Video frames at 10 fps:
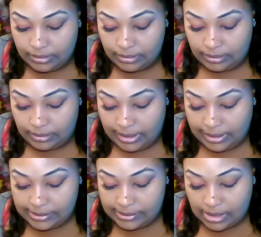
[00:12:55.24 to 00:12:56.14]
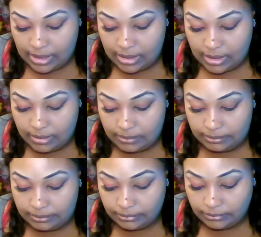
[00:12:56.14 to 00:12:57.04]
Let's
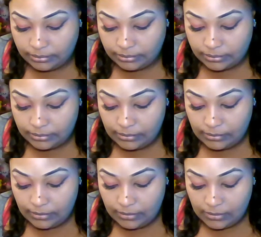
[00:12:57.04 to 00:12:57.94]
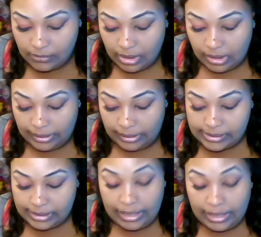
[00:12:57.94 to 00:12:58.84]
um,
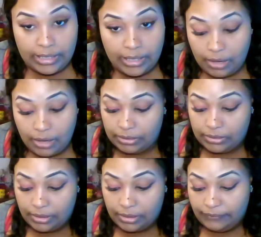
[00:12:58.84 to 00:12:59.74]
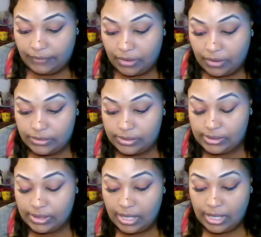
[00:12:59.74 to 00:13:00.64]
let's end it on the
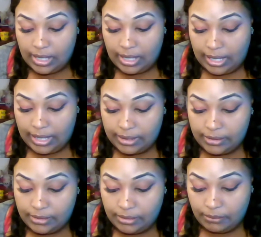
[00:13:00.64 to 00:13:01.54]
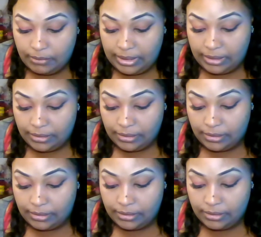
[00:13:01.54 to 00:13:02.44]
thirty-first, and the winner